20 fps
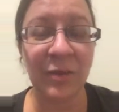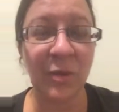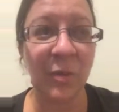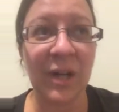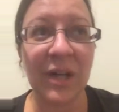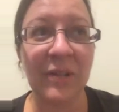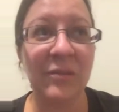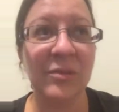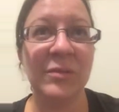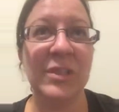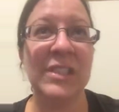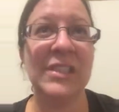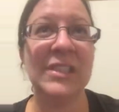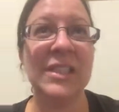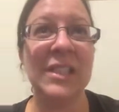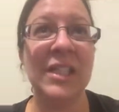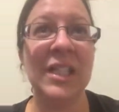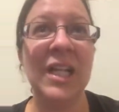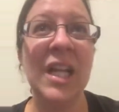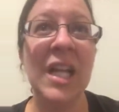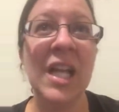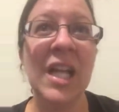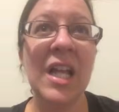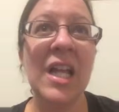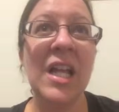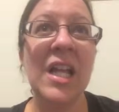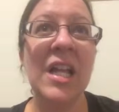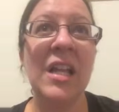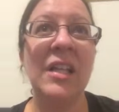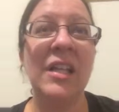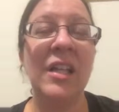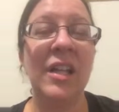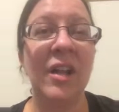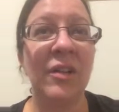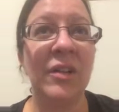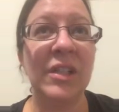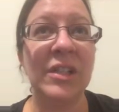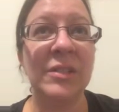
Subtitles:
For whatever reason, you know,